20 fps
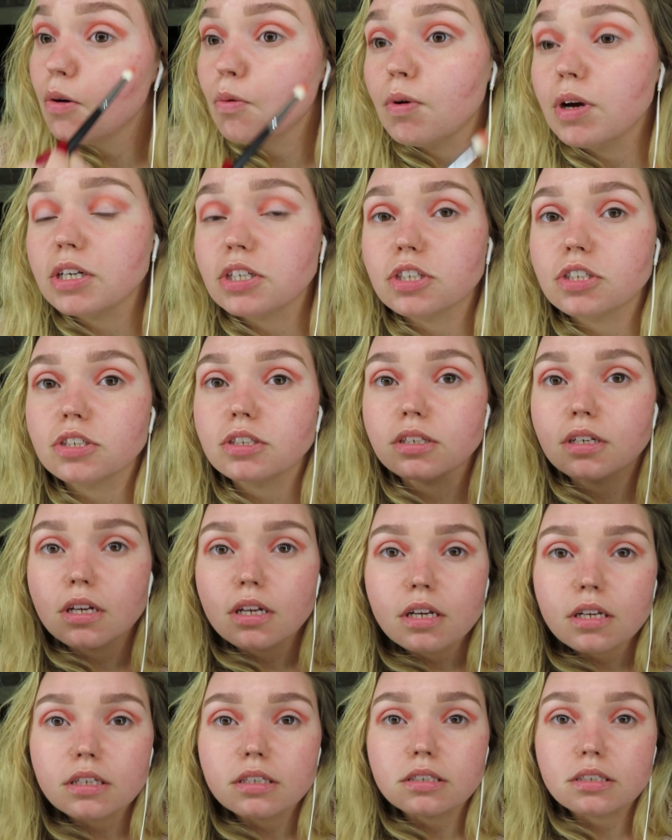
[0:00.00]
Which,
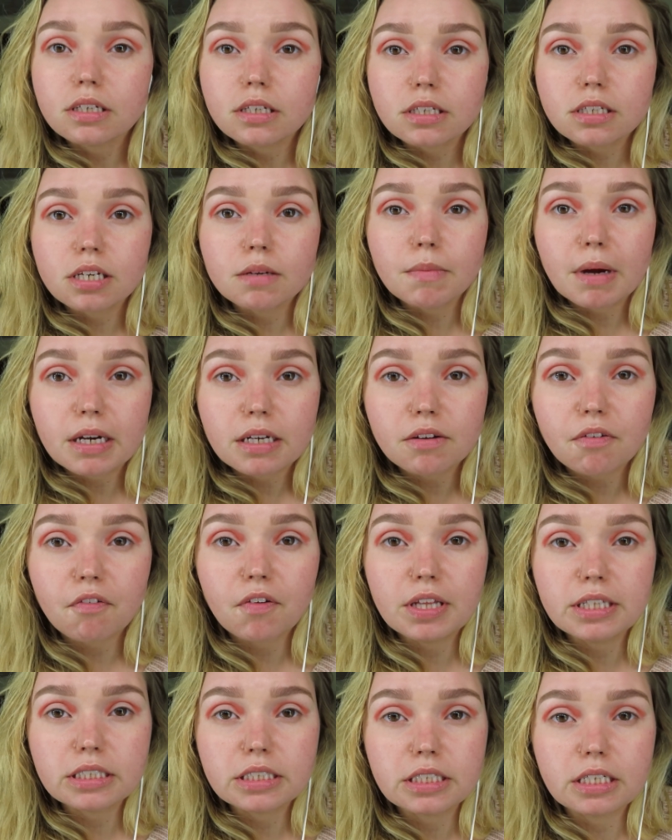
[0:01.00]
to my
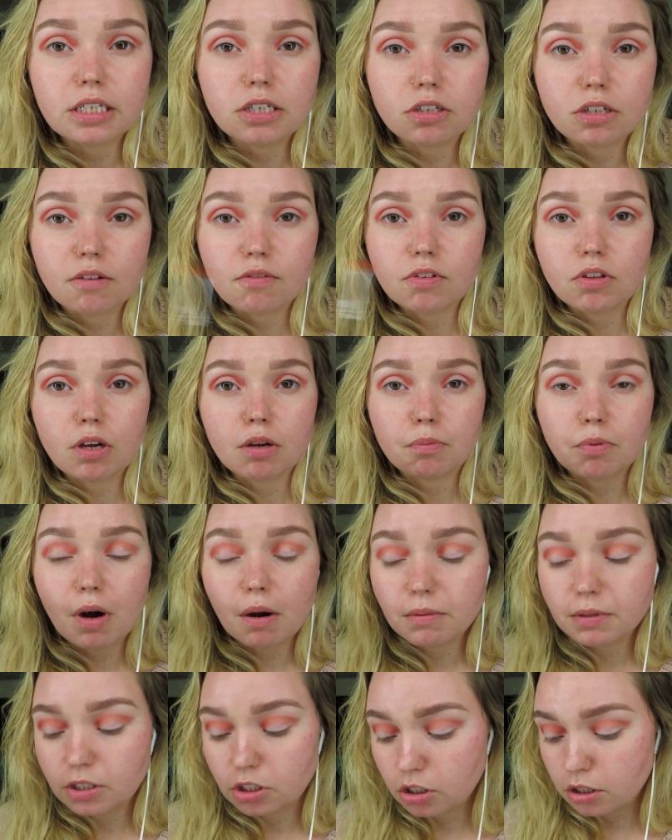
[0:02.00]
defense here, even though I
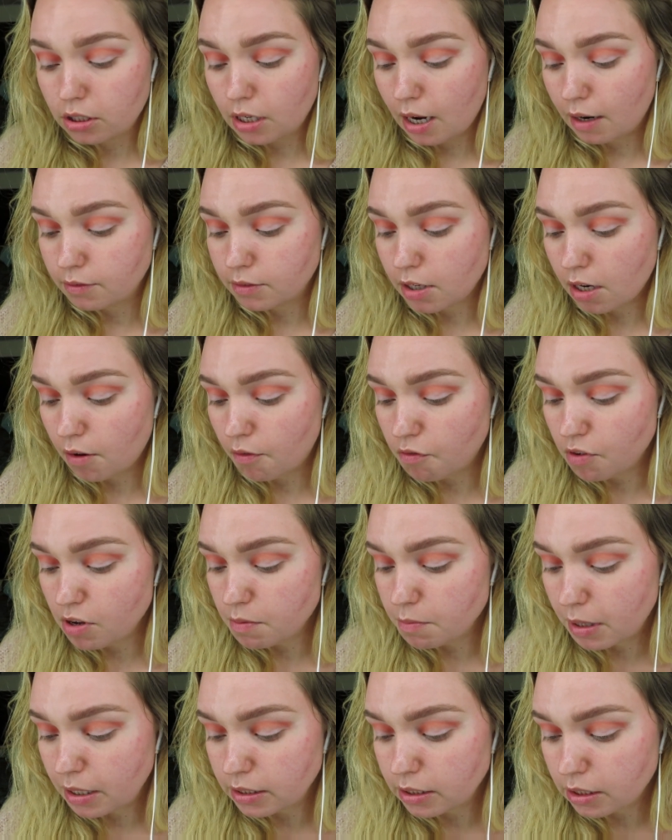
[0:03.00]
probably shouldn't have to
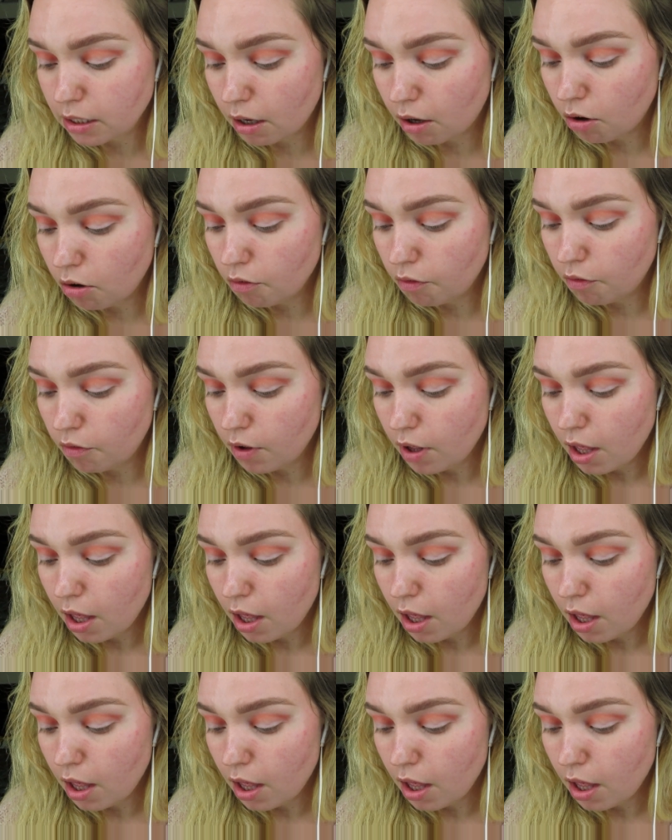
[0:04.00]
defend myself,